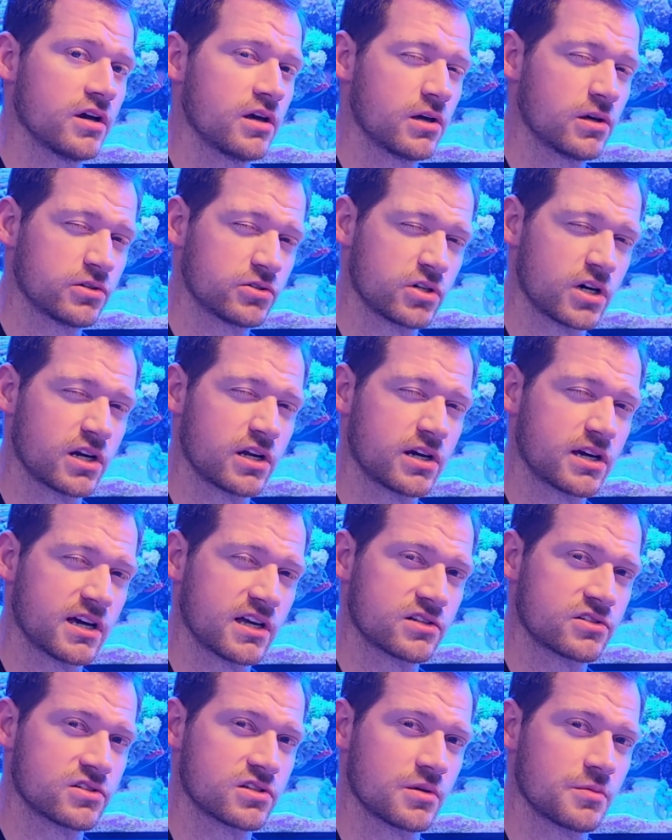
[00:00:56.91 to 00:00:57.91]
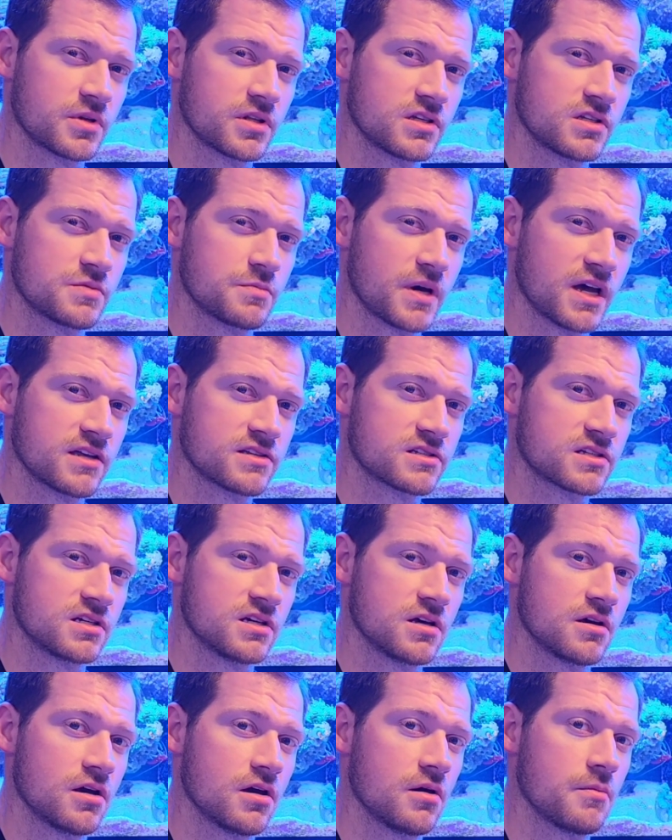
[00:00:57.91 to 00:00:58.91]
and try to catch some of these
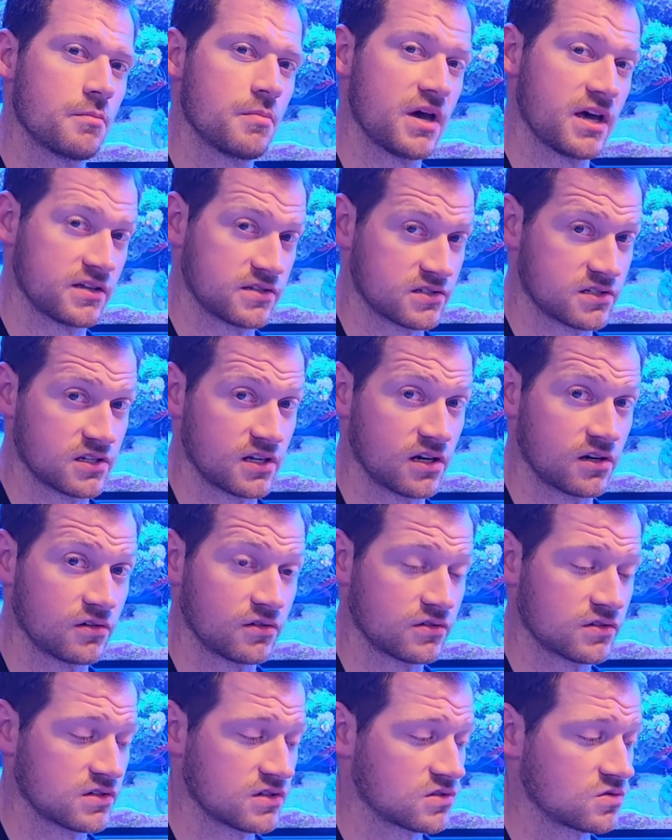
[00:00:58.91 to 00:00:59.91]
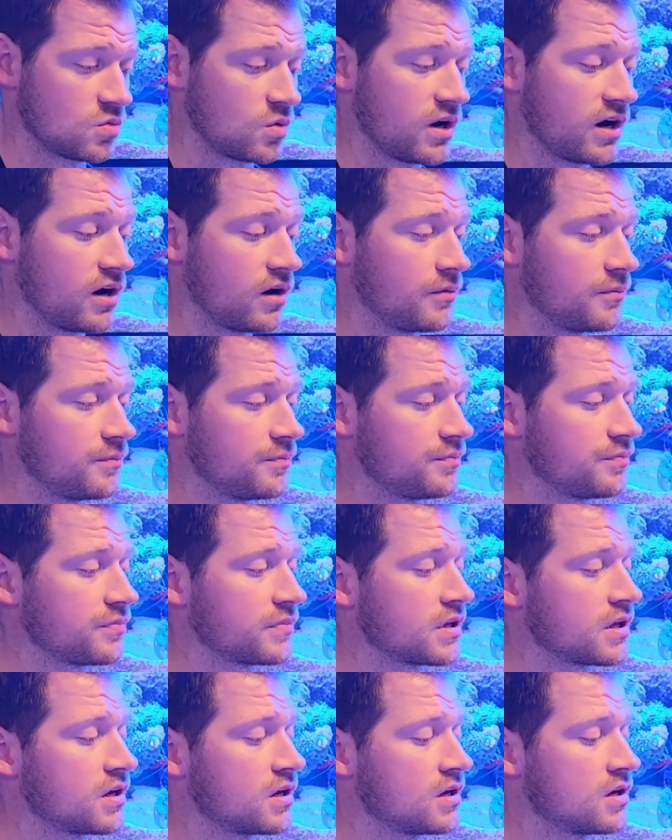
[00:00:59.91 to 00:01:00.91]
pesky pest snails as well.
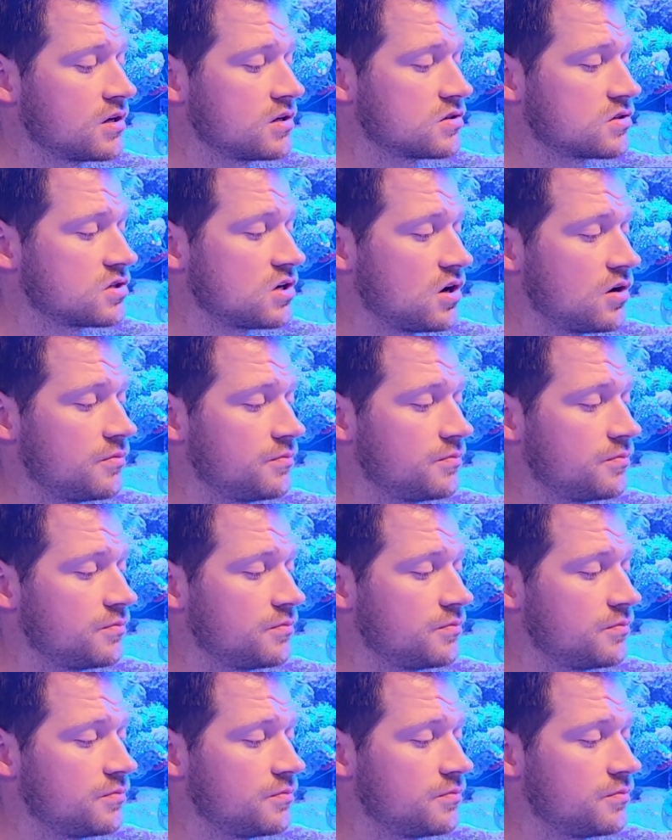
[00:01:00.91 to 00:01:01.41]
So